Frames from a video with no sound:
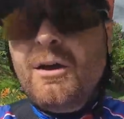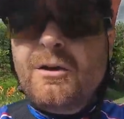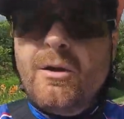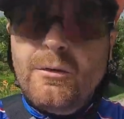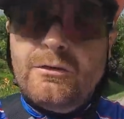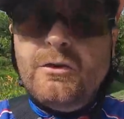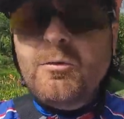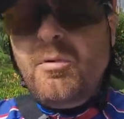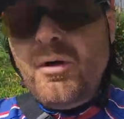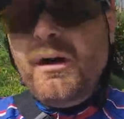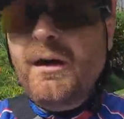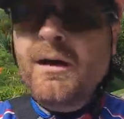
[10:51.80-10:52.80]
Gross dew
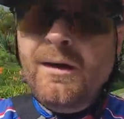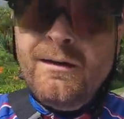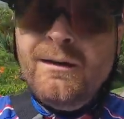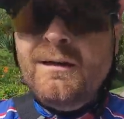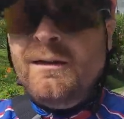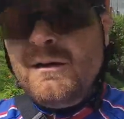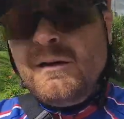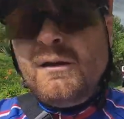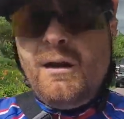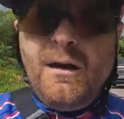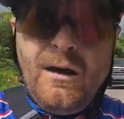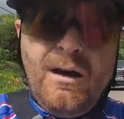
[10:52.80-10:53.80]
point.
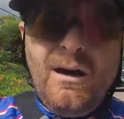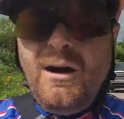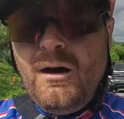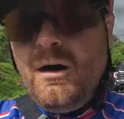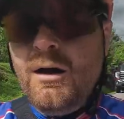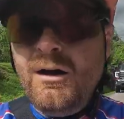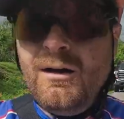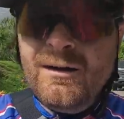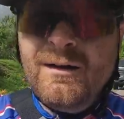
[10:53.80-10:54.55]
Oh,